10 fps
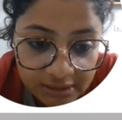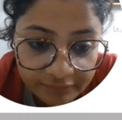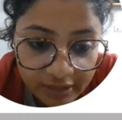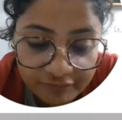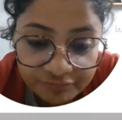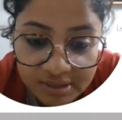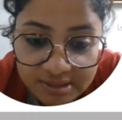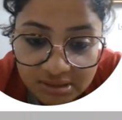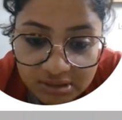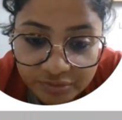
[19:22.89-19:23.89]
then we have
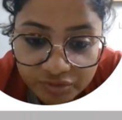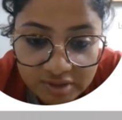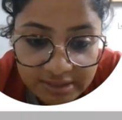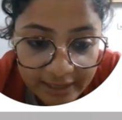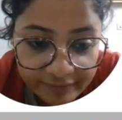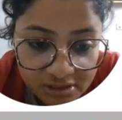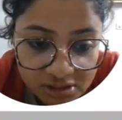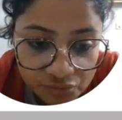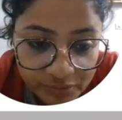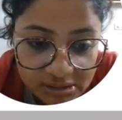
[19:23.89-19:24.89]
measles which is live
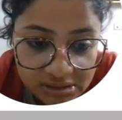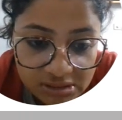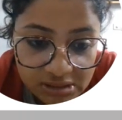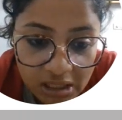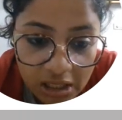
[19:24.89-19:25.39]
attenuated,